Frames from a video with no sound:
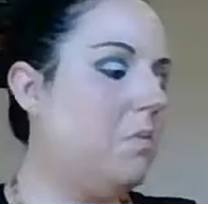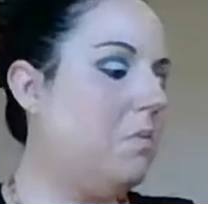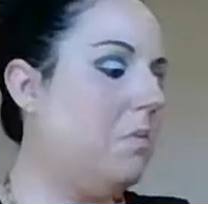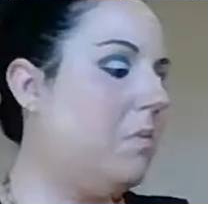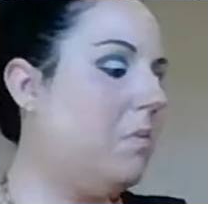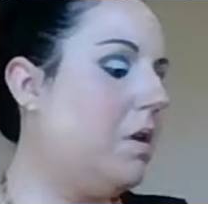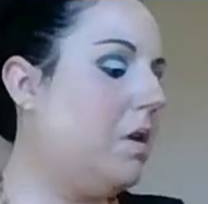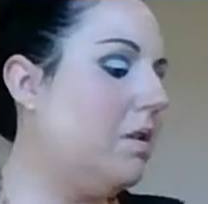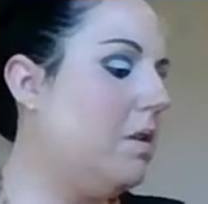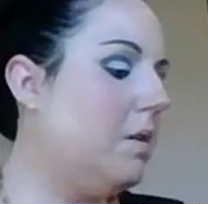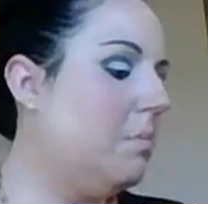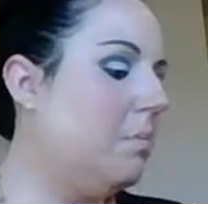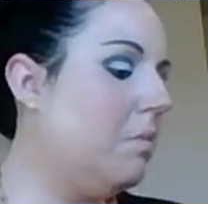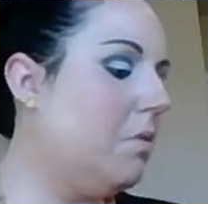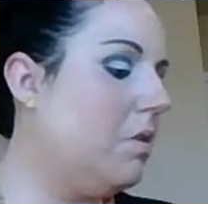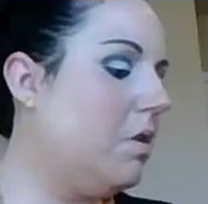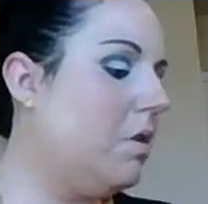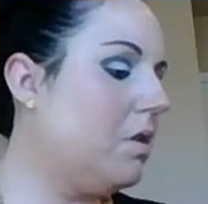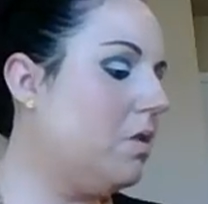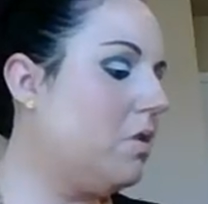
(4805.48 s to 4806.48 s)
My lip
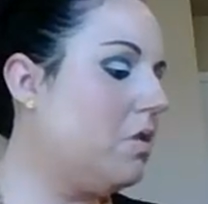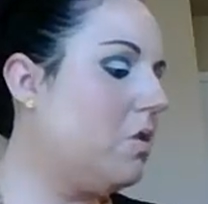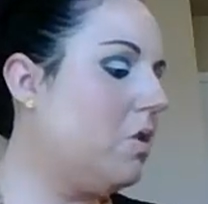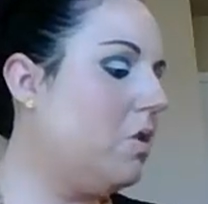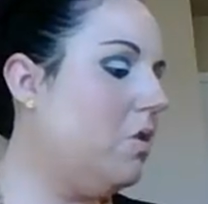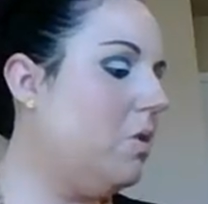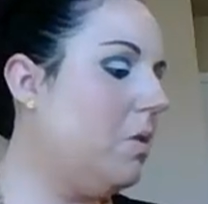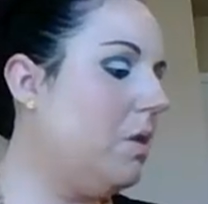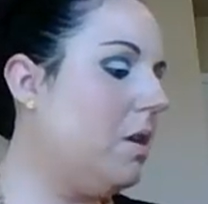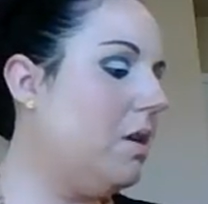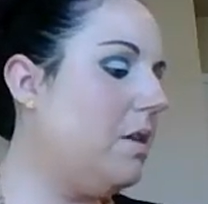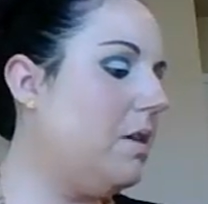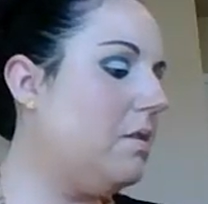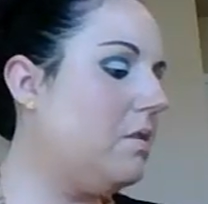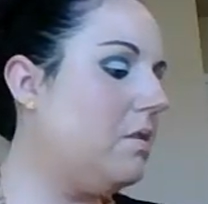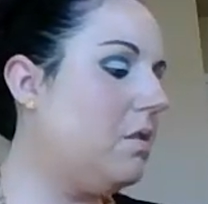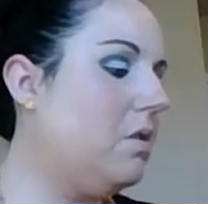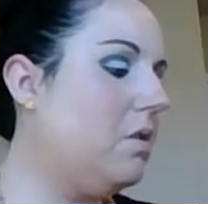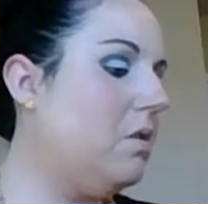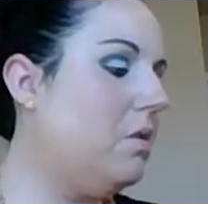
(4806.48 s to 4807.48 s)
brush. You guys
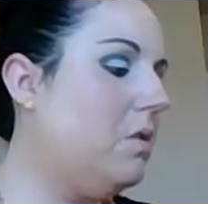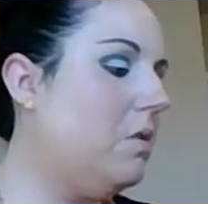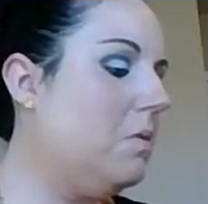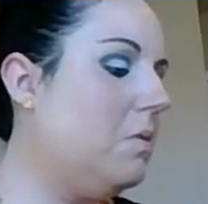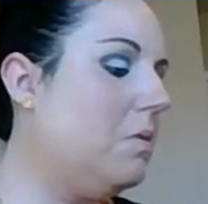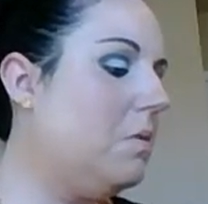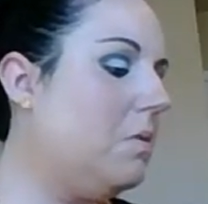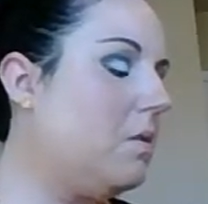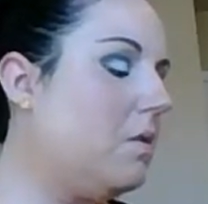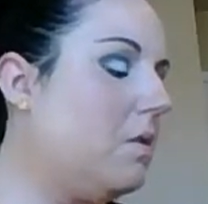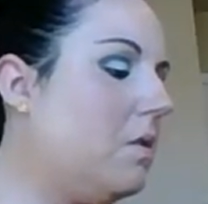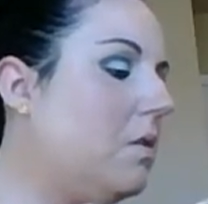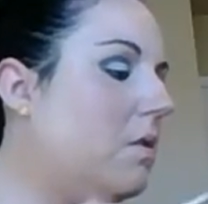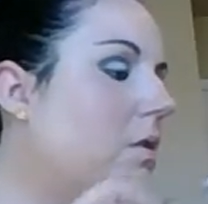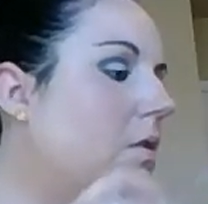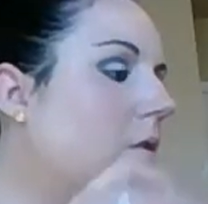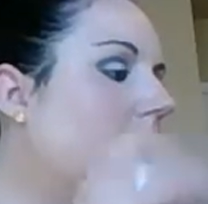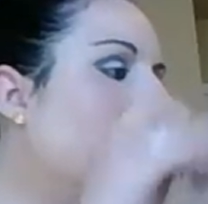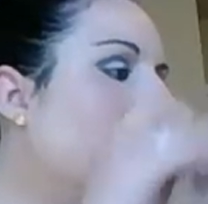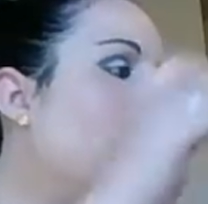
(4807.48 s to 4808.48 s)
can use a
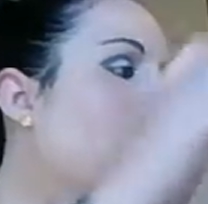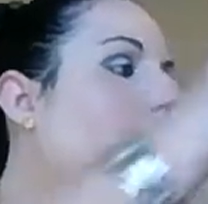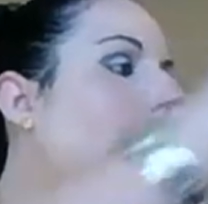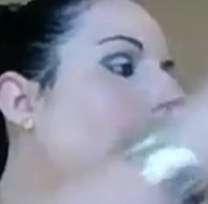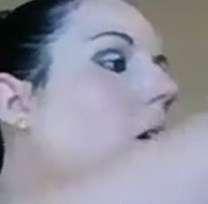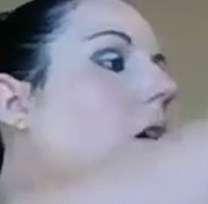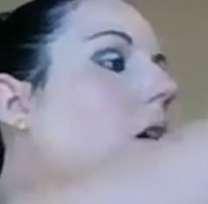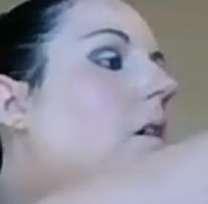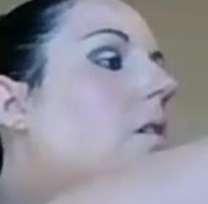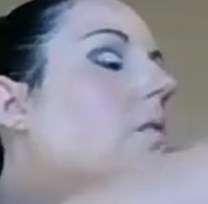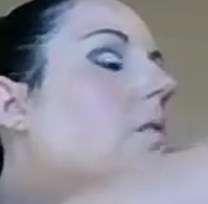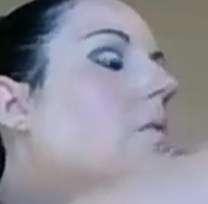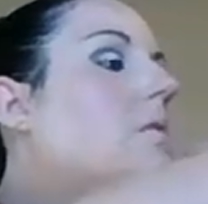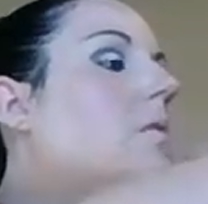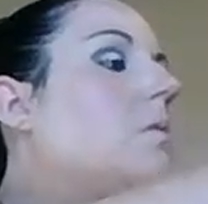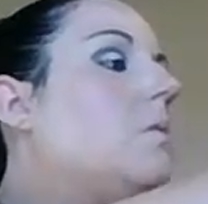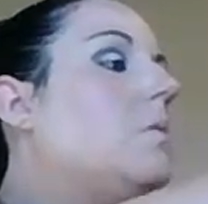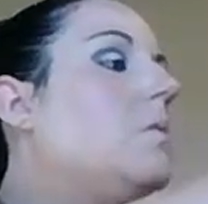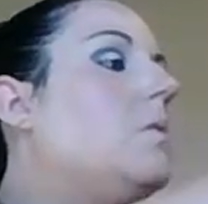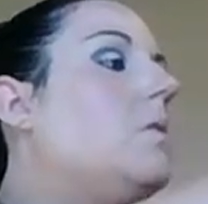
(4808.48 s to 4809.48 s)
clear gloss
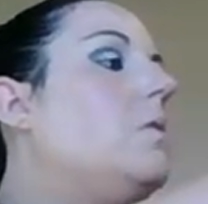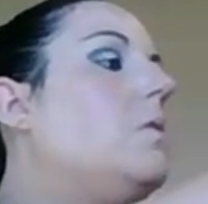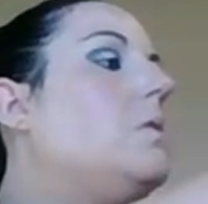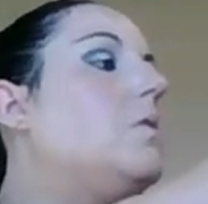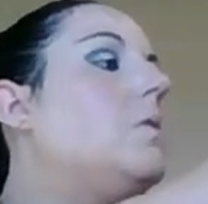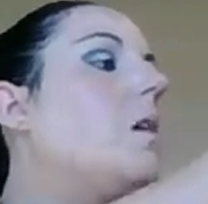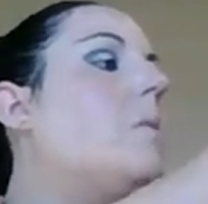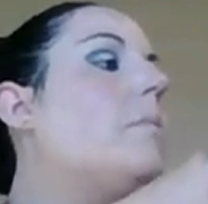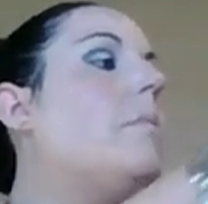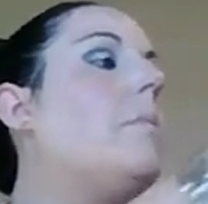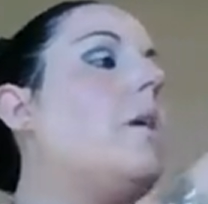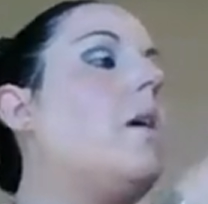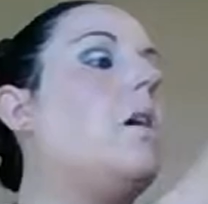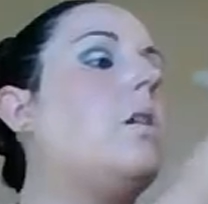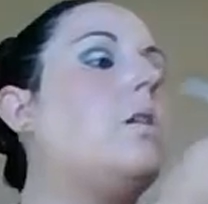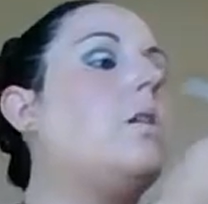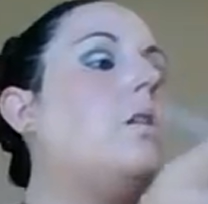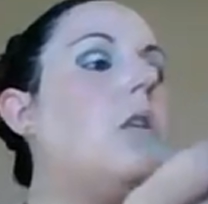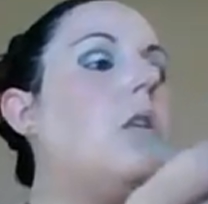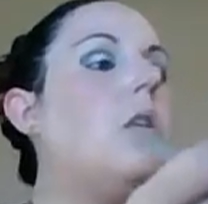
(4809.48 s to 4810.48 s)
or use that
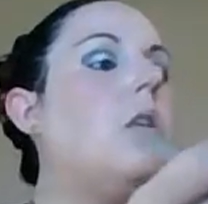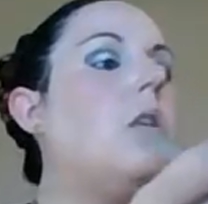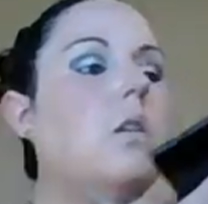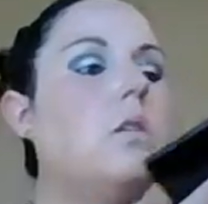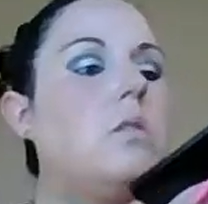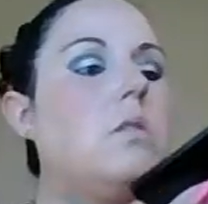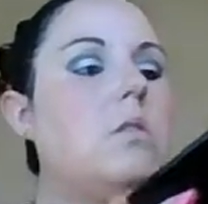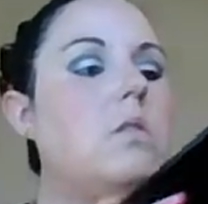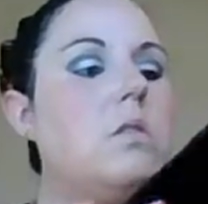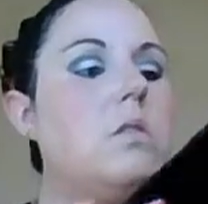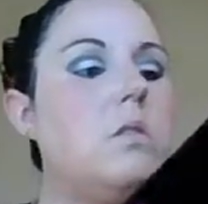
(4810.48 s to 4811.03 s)
matte gloss.